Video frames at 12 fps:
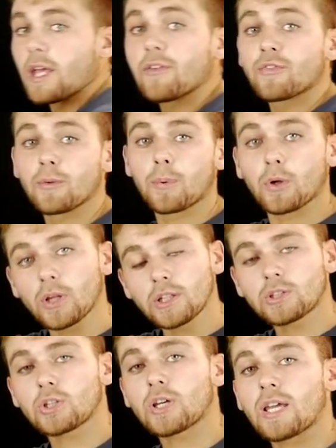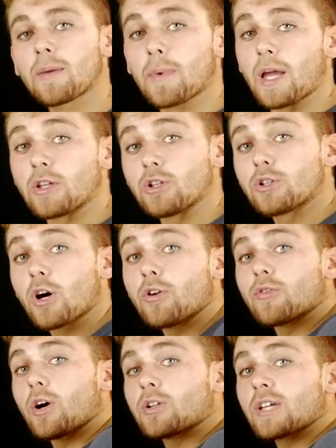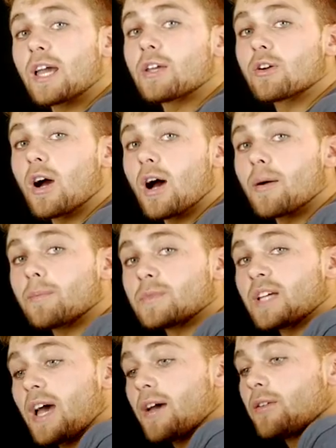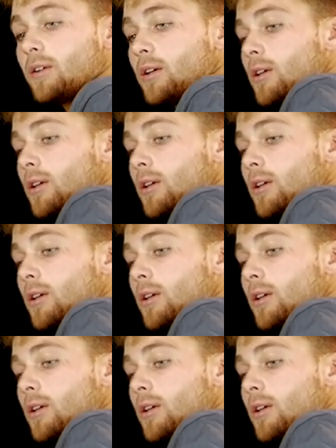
If you pull into your hip and you don't rotate your arm down,